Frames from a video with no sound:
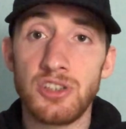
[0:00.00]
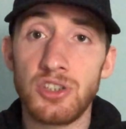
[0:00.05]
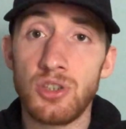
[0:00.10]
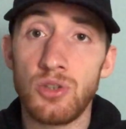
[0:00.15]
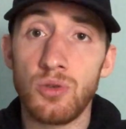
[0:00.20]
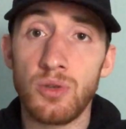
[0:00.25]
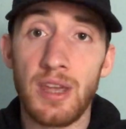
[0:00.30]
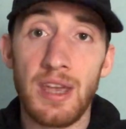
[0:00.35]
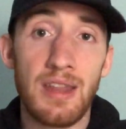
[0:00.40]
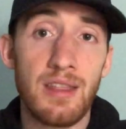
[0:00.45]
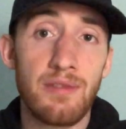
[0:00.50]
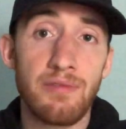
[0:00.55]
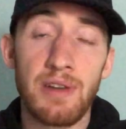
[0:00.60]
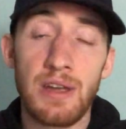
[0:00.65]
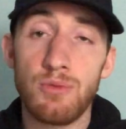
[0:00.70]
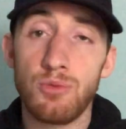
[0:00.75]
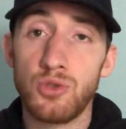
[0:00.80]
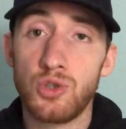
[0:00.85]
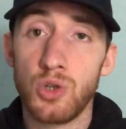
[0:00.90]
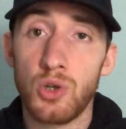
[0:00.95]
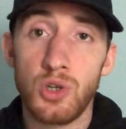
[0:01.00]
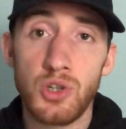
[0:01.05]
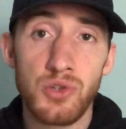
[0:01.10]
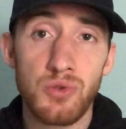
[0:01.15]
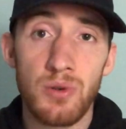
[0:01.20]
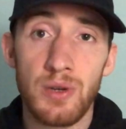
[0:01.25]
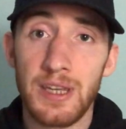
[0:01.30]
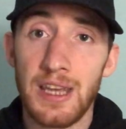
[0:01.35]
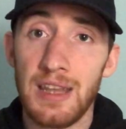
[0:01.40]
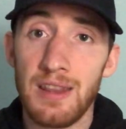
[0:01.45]
You know, get the fight with
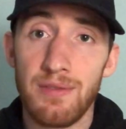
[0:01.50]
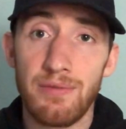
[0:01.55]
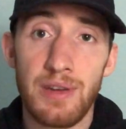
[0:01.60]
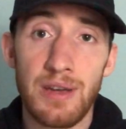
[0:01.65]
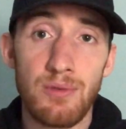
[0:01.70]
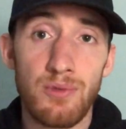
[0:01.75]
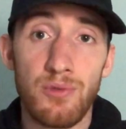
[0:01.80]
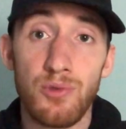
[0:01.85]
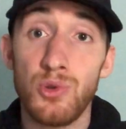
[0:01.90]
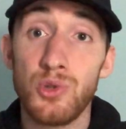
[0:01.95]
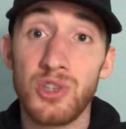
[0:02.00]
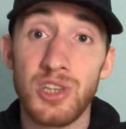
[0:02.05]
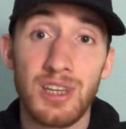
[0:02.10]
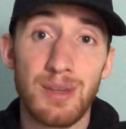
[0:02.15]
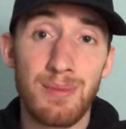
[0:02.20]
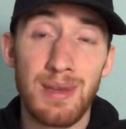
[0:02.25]
Joshua, get the fight with Usyk